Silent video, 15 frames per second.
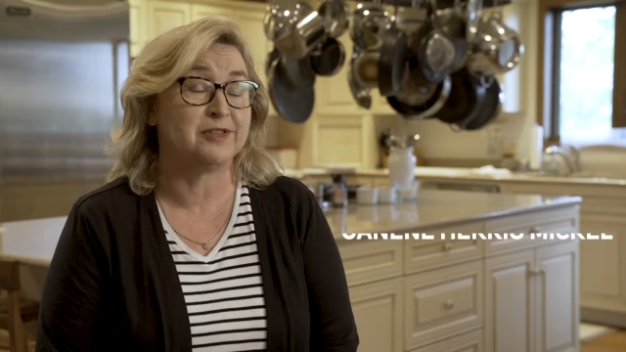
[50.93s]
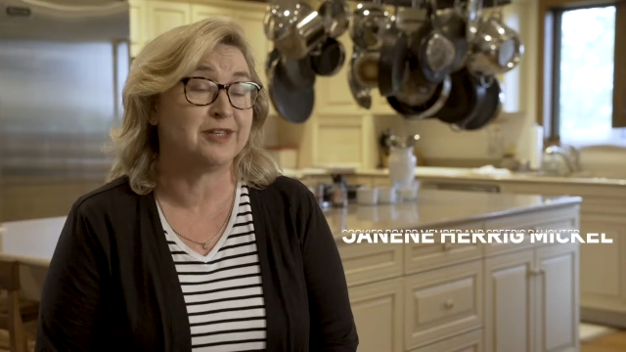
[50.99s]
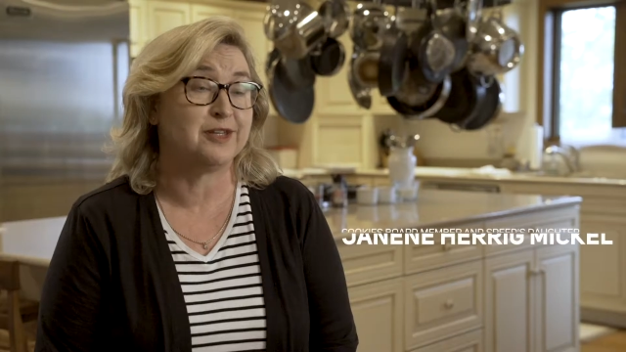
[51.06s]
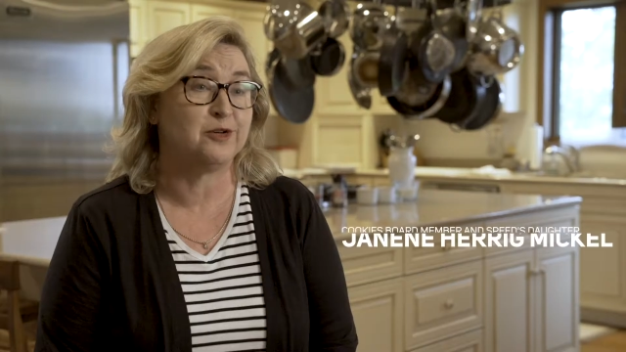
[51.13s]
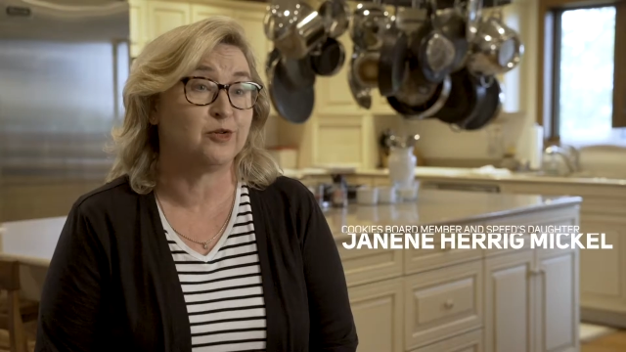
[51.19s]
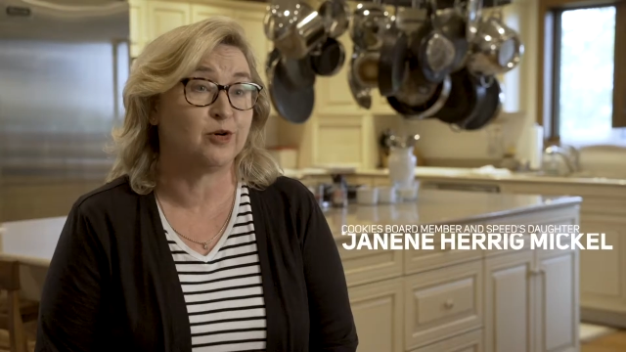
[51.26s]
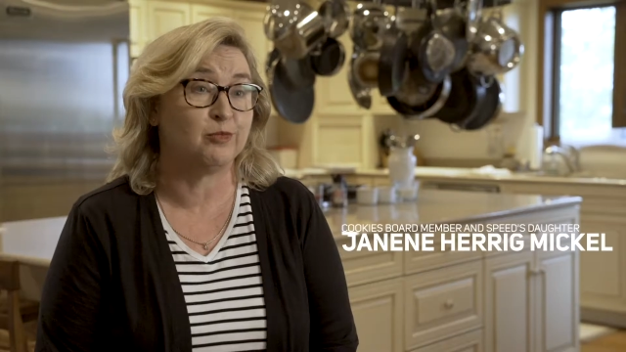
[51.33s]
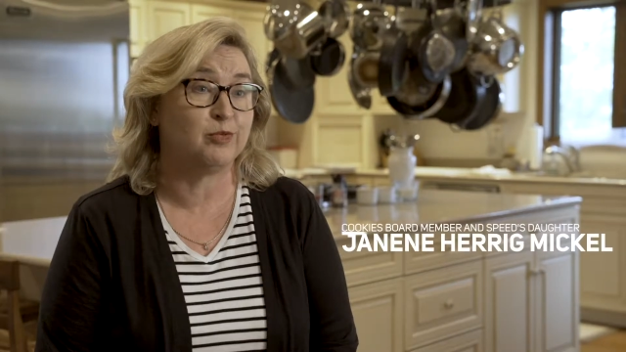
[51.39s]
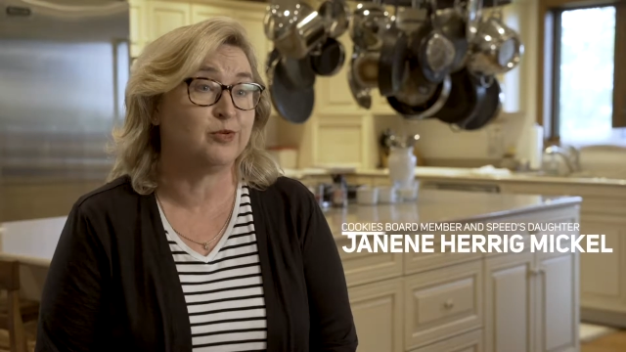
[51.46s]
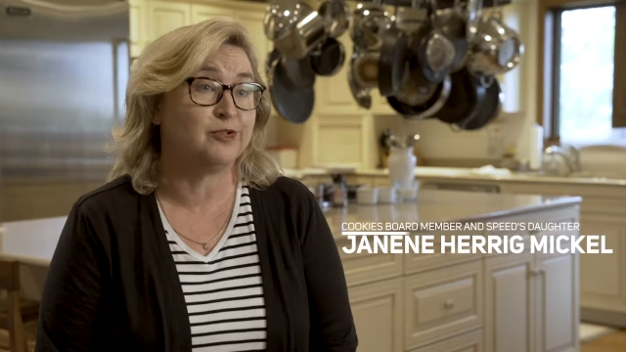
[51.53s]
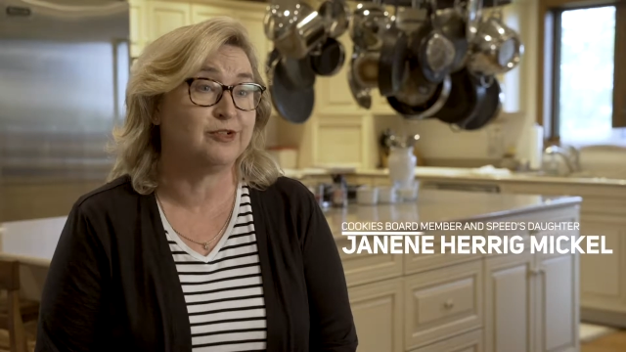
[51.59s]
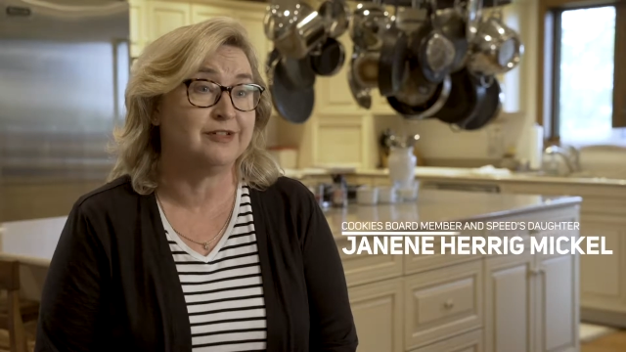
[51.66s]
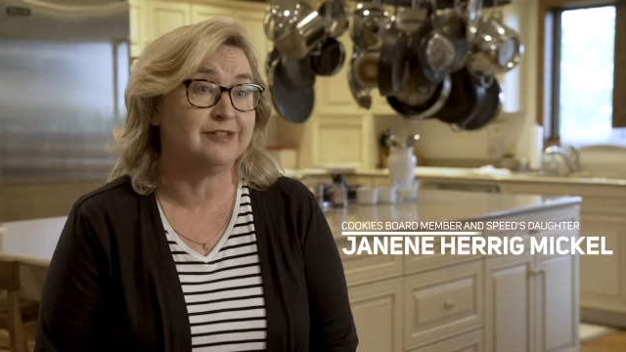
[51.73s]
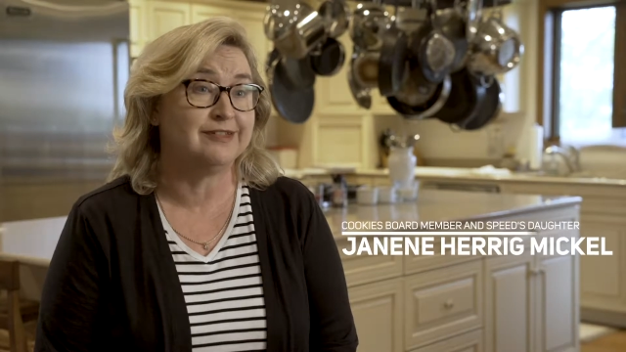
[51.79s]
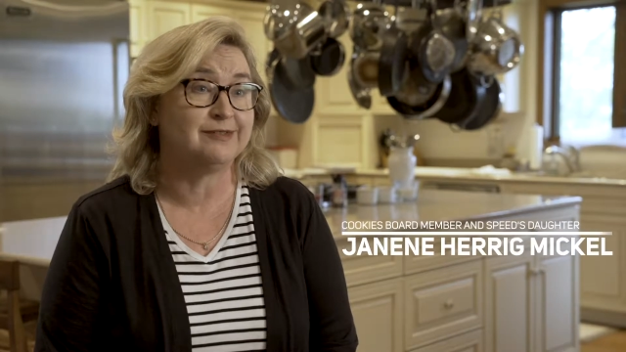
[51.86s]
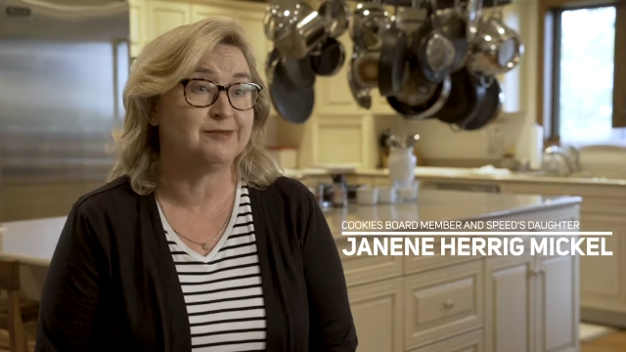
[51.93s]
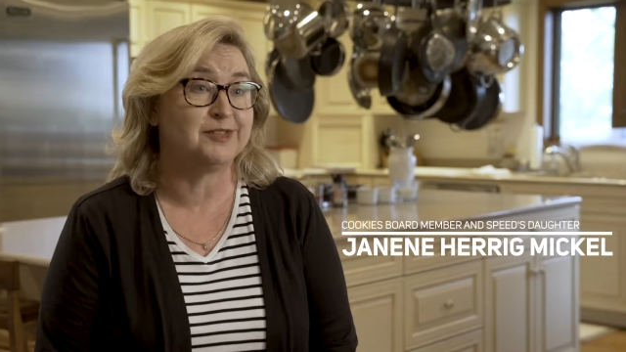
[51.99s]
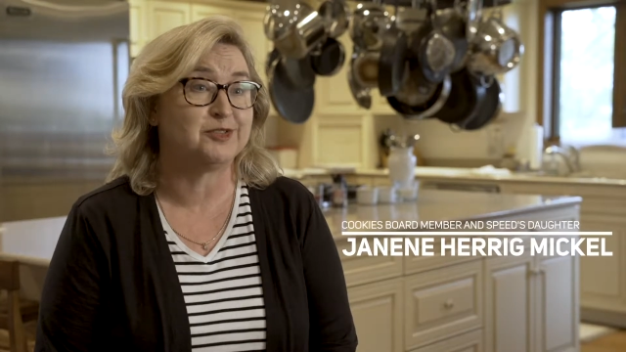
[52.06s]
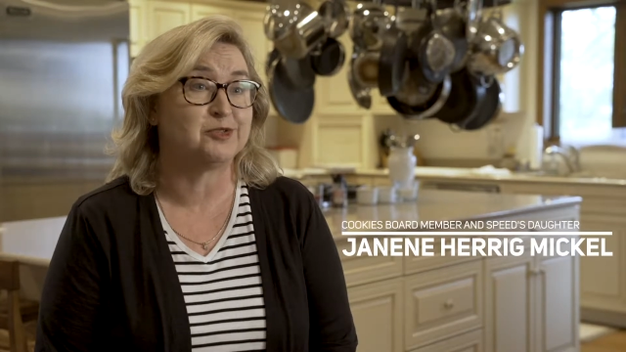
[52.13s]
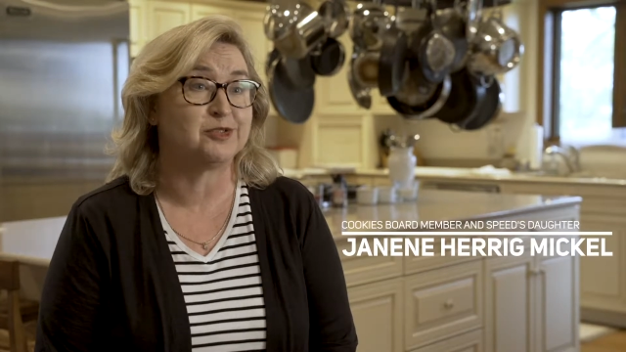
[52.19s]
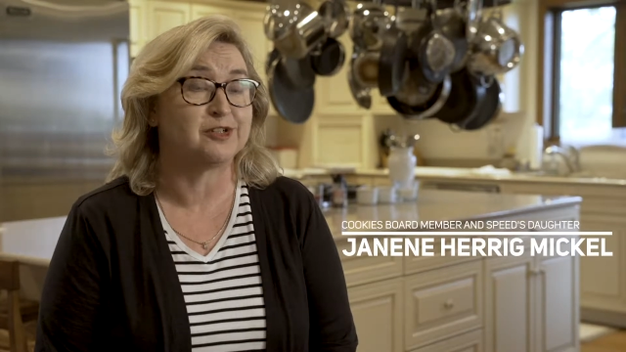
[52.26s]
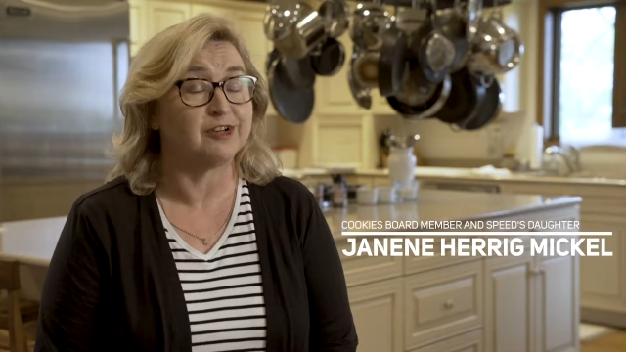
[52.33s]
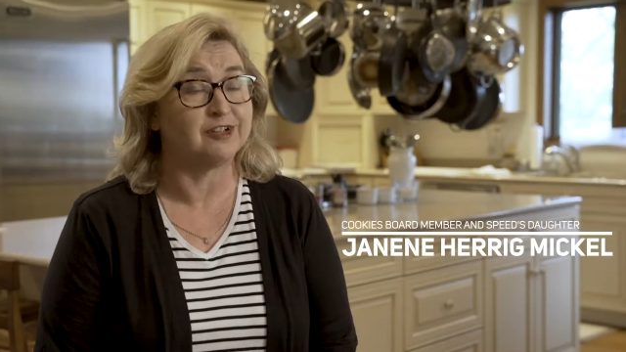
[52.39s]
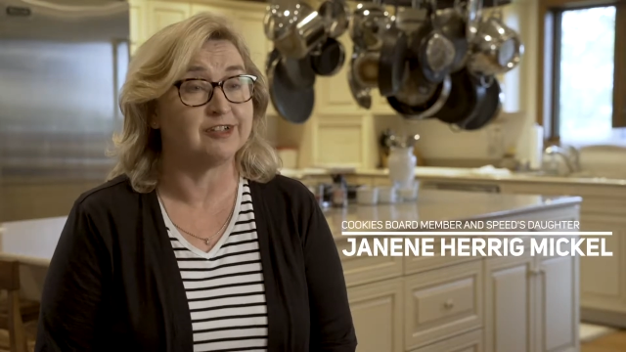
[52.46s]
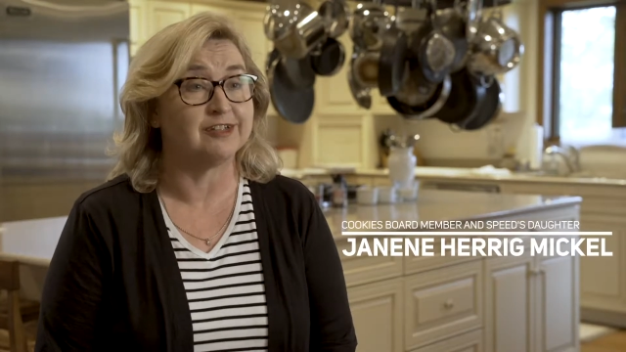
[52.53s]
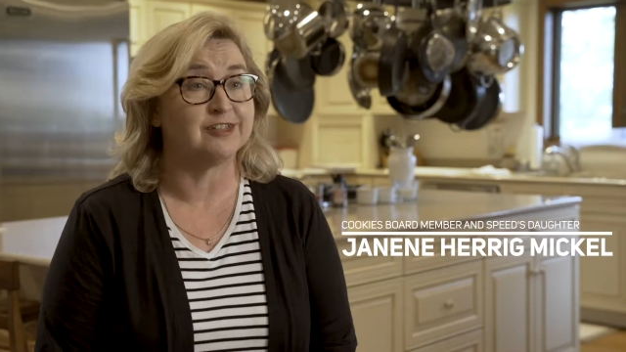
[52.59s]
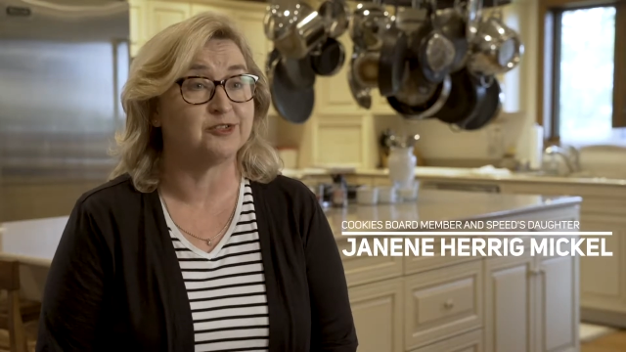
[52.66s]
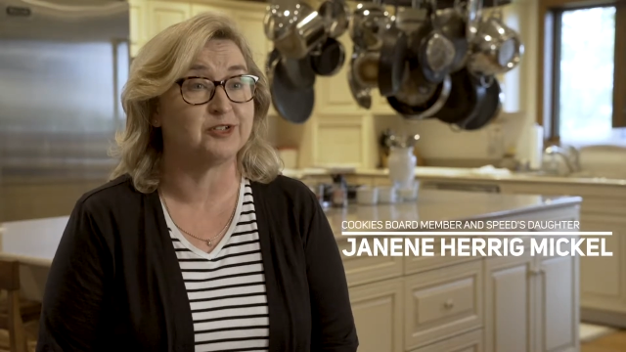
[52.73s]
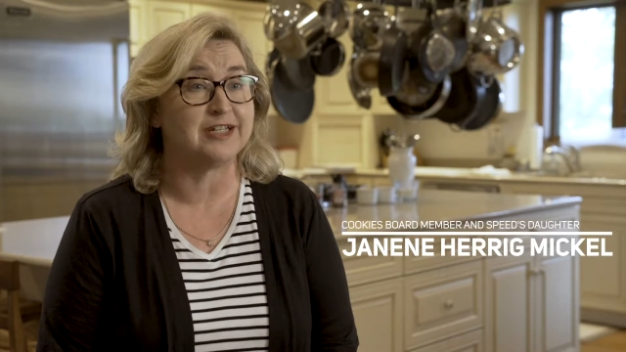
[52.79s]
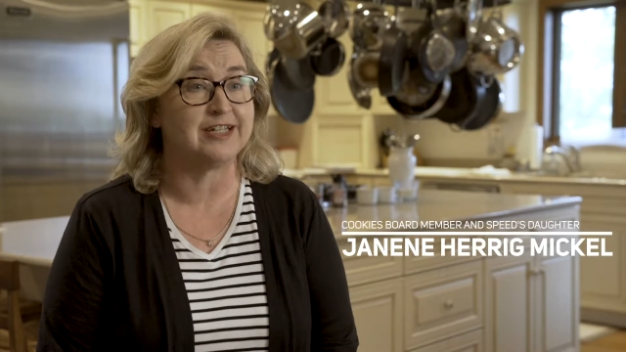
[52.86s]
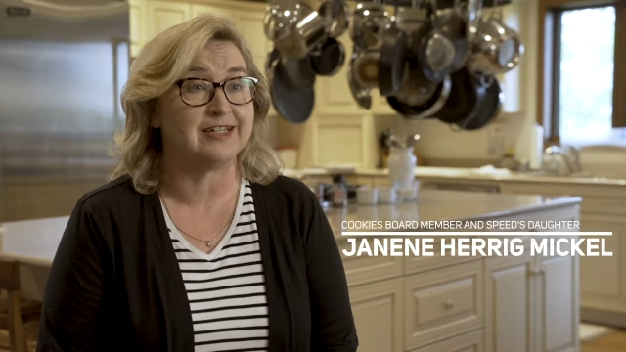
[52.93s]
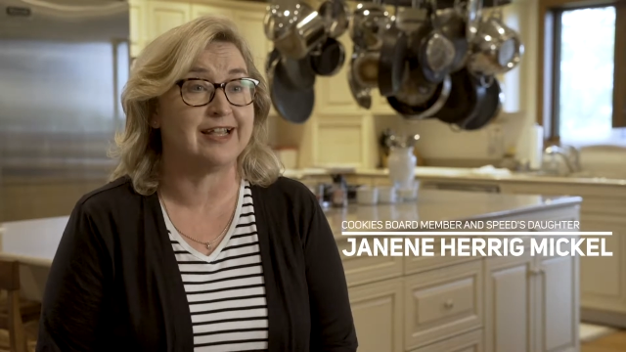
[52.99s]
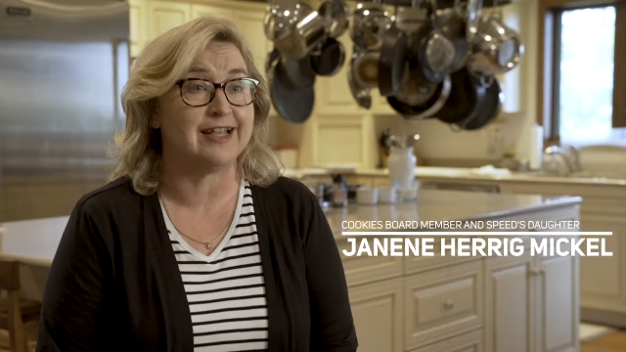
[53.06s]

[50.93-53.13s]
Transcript: with an indoor pool, which was our treat at